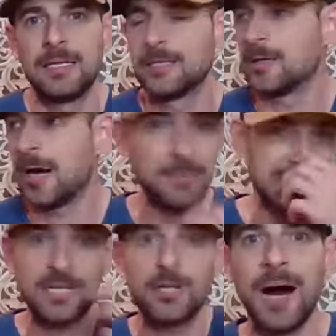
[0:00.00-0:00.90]
you know i'm a
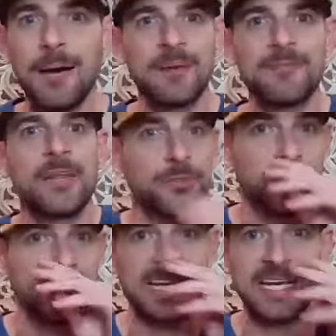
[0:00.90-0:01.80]
single mom i've got
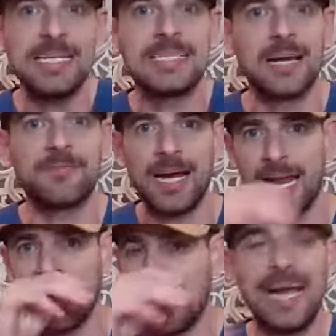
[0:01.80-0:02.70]
three kids i've got
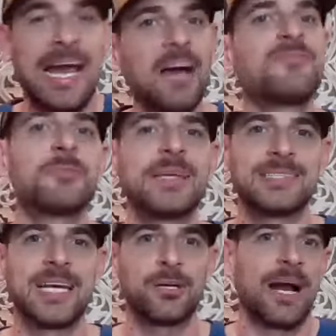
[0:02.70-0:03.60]
I, I, have to be
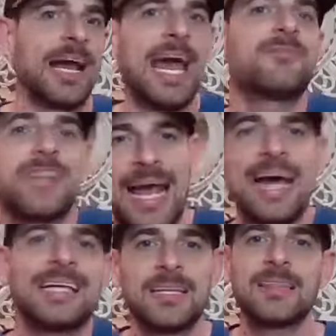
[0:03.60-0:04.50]
a taker i have to
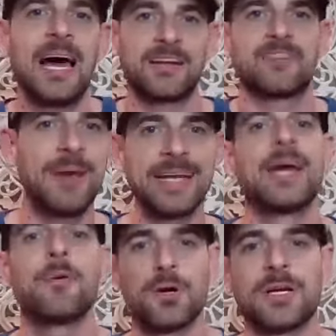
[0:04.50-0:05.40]
ask a lot of my
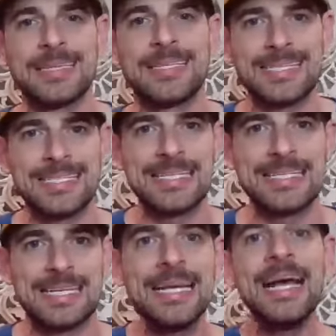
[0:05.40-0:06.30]
network in this
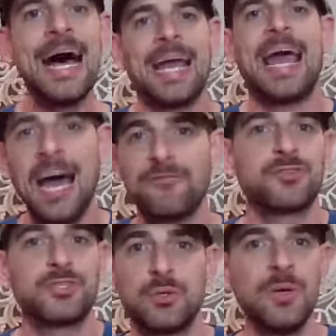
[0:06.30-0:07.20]
season i
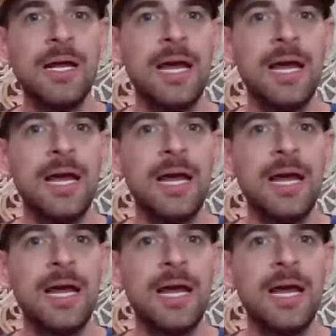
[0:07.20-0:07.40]
have to